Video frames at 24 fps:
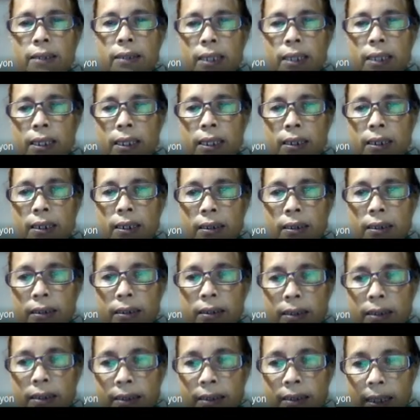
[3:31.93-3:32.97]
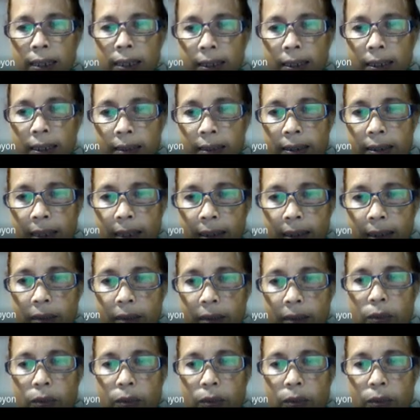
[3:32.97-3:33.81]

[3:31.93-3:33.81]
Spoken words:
in the second set,